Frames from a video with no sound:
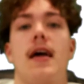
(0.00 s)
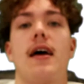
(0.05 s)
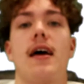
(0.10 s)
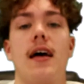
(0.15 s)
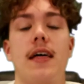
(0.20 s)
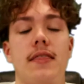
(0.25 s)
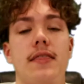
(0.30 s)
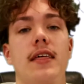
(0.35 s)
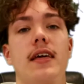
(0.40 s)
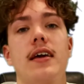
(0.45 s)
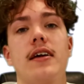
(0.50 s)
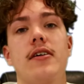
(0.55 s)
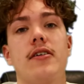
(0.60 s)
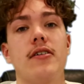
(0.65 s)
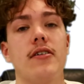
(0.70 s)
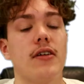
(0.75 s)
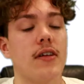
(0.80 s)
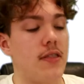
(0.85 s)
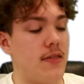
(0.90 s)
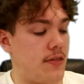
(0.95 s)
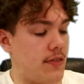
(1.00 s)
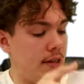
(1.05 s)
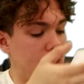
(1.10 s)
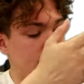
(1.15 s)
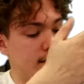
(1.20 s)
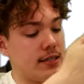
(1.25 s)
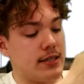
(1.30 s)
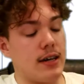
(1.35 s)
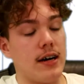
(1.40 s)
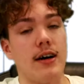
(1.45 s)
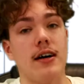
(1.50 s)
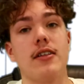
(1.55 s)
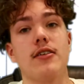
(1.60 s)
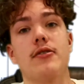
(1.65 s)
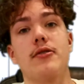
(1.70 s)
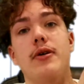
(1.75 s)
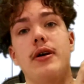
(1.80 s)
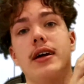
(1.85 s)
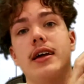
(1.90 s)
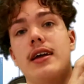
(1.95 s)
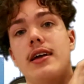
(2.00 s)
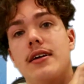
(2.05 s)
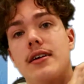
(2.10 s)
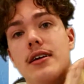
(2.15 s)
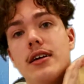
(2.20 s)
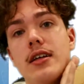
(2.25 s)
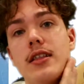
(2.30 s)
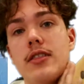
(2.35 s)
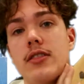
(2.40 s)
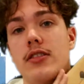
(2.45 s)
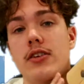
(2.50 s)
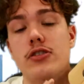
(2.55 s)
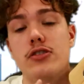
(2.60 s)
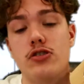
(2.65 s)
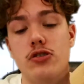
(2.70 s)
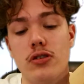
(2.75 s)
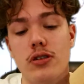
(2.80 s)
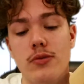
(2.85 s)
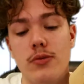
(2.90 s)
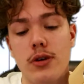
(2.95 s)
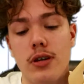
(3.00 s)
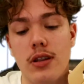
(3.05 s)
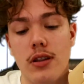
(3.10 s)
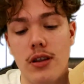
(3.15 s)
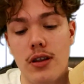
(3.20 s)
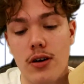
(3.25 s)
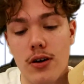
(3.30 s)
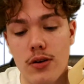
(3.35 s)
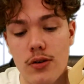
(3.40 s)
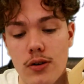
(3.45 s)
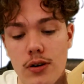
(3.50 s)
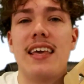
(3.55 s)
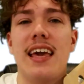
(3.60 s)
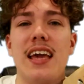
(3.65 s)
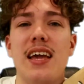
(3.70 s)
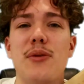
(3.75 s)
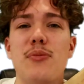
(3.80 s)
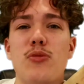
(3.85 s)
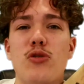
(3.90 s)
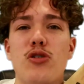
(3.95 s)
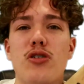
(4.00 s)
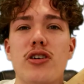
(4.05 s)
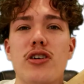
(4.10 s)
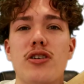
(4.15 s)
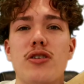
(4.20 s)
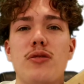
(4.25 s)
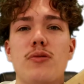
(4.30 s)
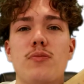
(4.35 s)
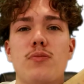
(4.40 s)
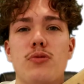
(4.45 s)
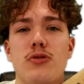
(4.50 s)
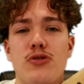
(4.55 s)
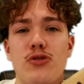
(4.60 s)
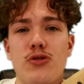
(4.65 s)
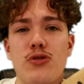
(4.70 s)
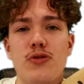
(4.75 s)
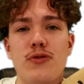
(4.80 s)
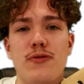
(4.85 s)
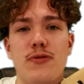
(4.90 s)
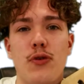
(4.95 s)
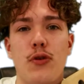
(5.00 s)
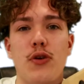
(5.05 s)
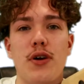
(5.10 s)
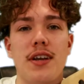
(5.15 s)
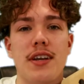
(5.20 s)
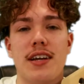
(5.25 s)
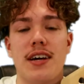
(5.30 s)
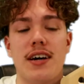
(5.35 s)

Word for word: And they are this colorway. The Jordan 1 Low Game Royal Blue Void